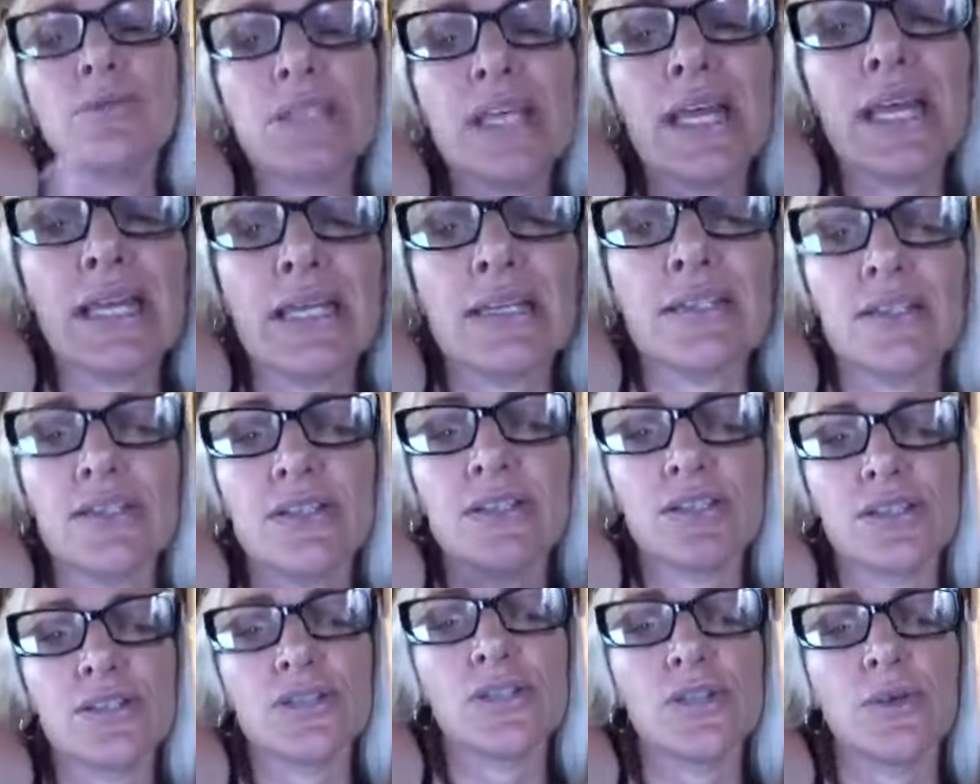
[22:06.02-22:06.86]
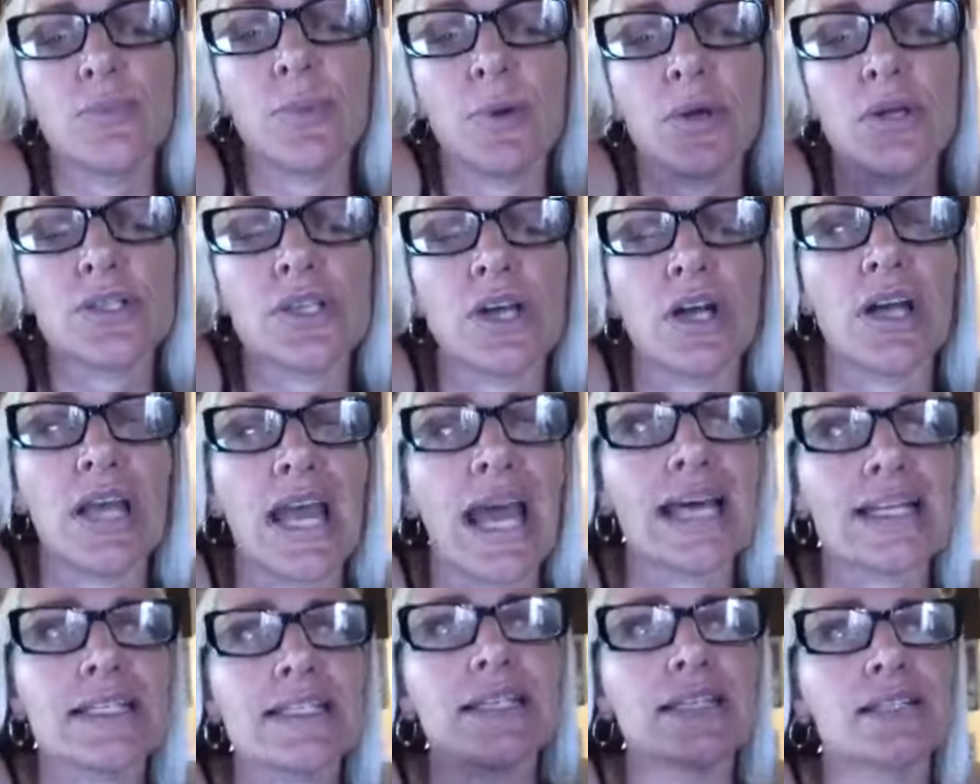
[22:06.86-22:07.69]
said he's super
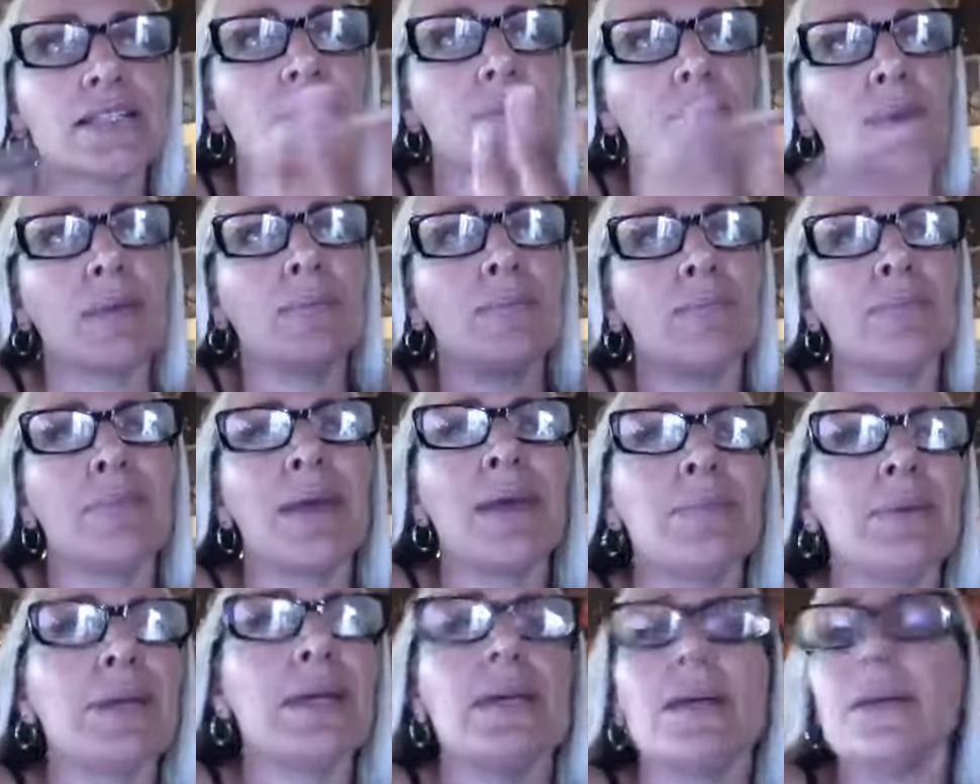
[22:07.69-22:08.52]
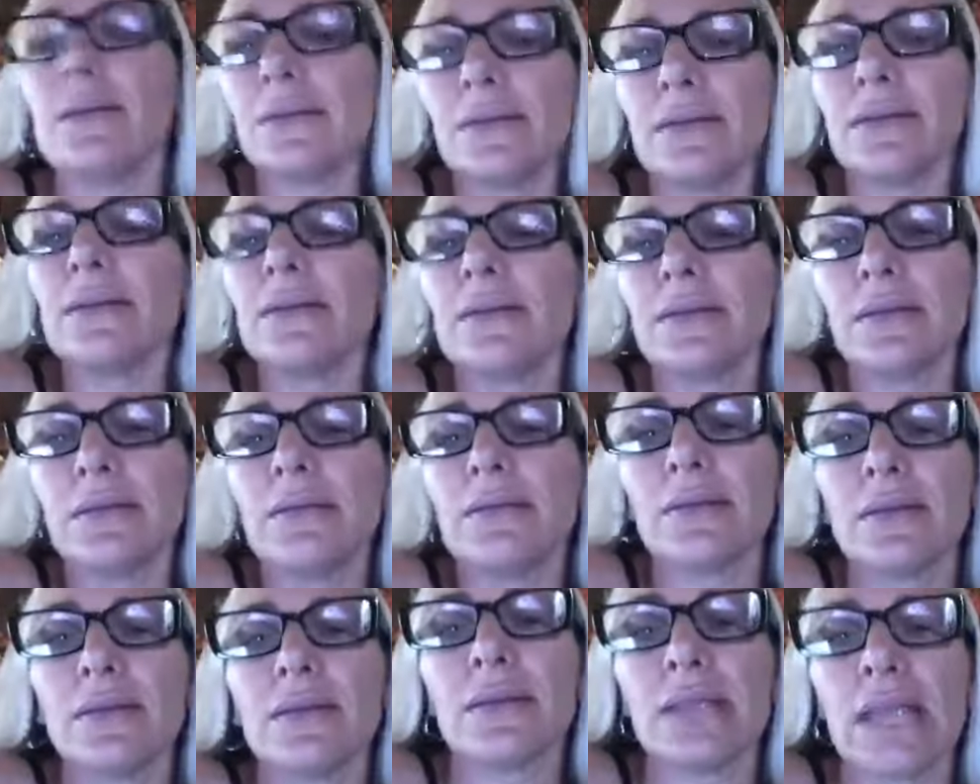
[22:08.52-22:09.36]
sarcastic, so maybe
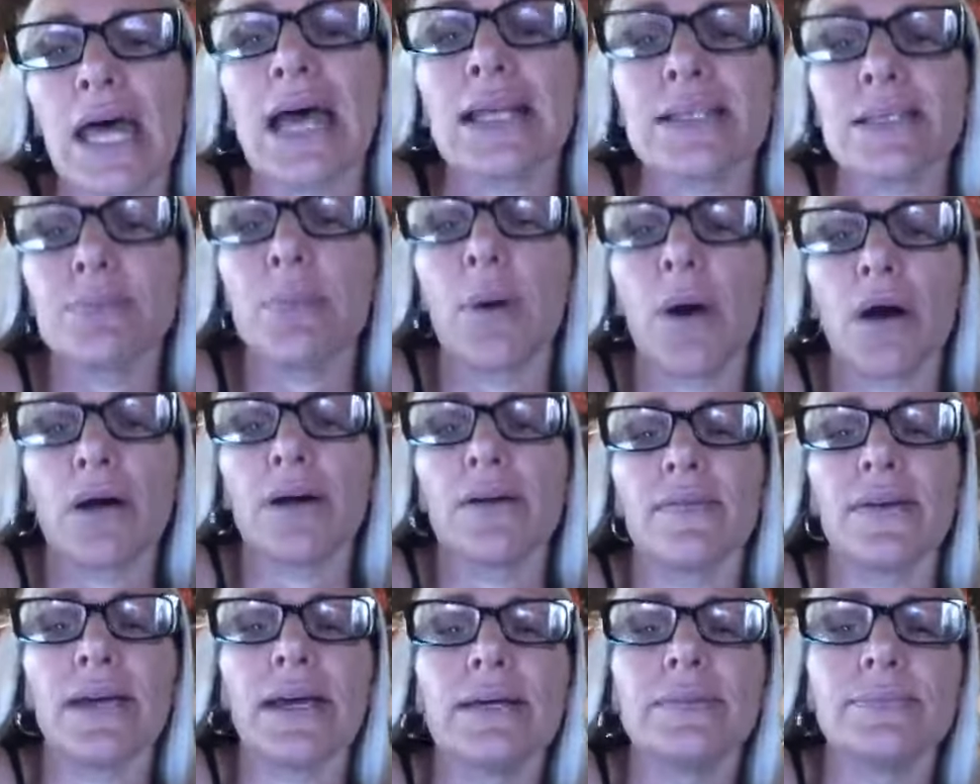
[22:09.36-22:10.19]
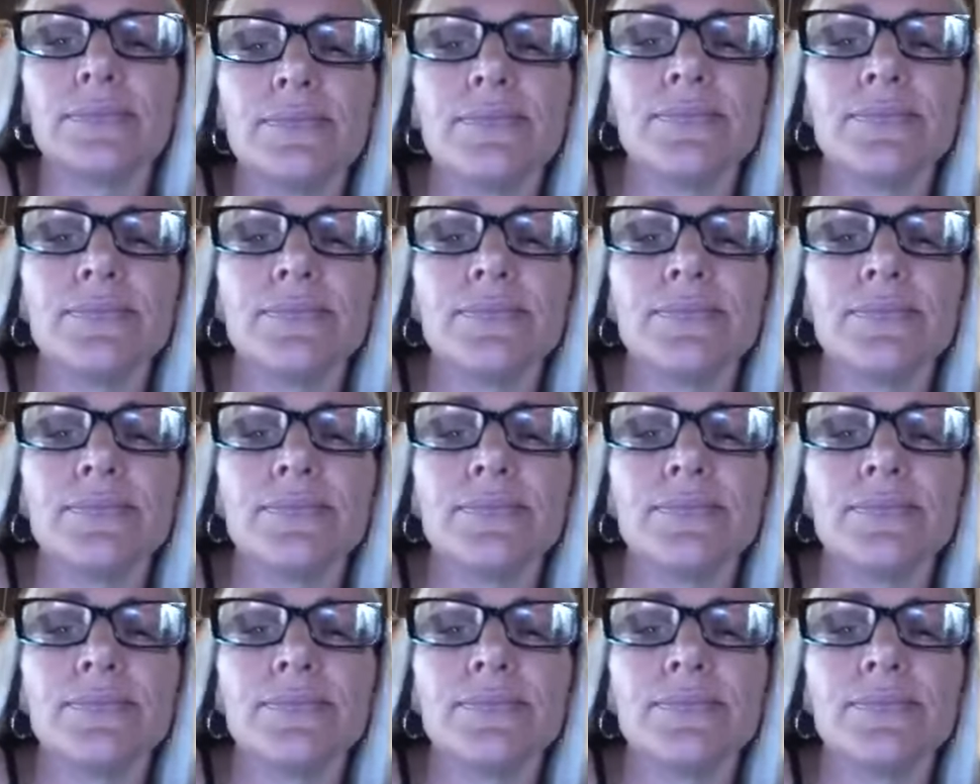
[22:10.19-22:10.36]
that's part of it.